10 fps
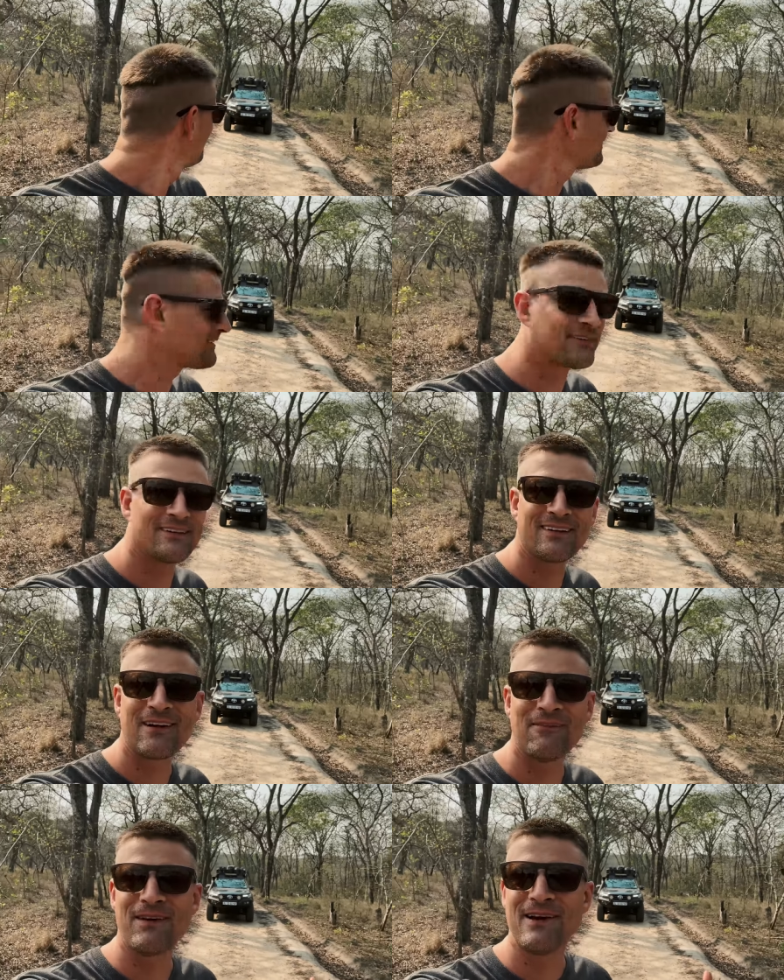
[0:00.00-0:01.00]
It's
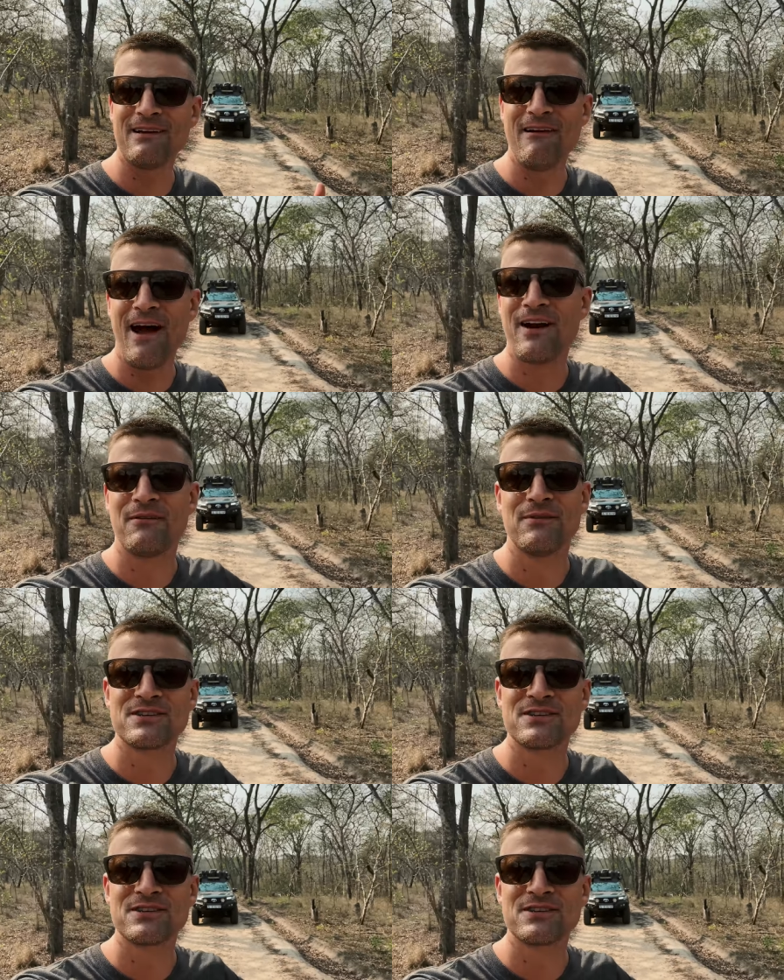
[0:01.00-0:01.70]
completely random.